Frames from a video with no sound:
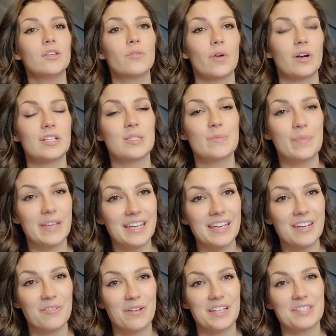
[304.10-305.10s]
you are
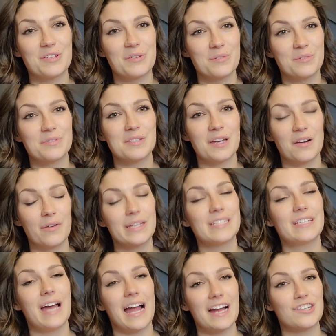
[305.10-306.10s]
speaking with, to who's going
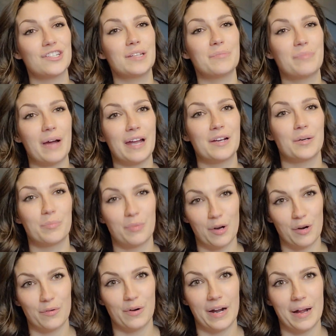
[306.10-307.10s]
to actually buy your
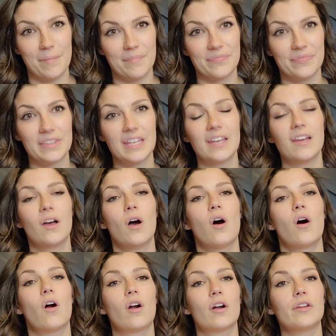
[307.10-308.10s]
program?
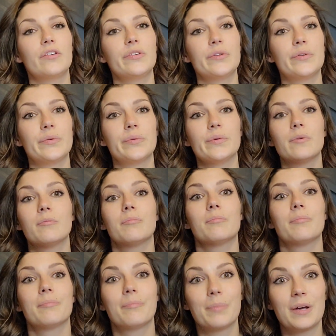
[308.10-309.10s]
Are you
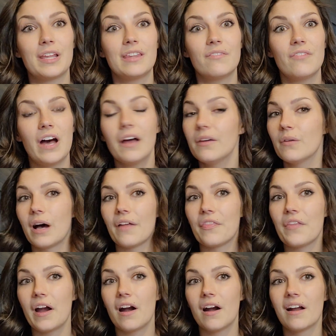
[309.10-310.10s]
putting the value
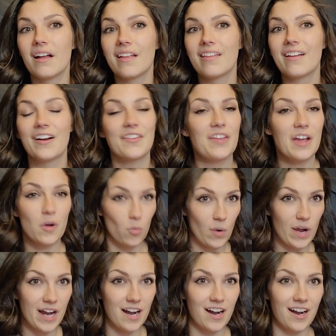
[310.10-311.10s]
out there? Are they
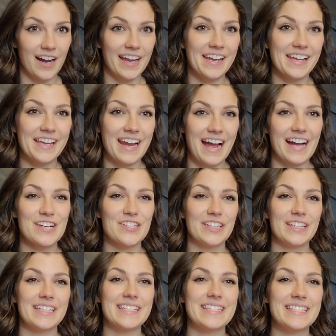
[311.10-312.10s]
aware and can
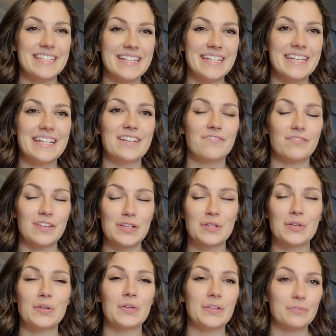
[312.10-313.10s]
actually see,
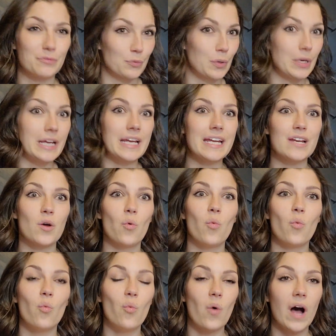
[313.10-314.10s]
feel, read
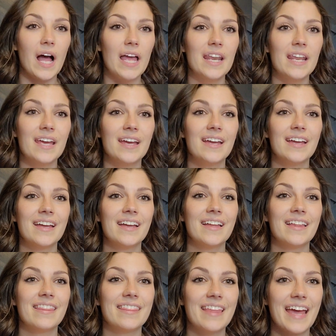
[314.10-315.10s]
what
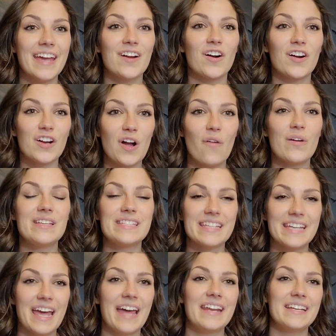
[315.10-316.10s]
they are going
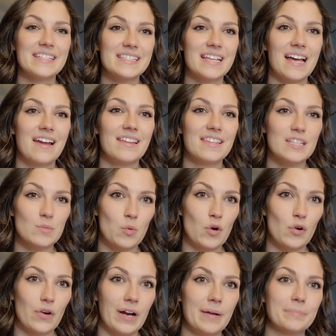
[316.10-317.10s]
to get inside of this
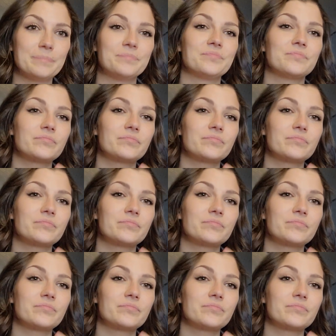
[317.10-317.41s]
program?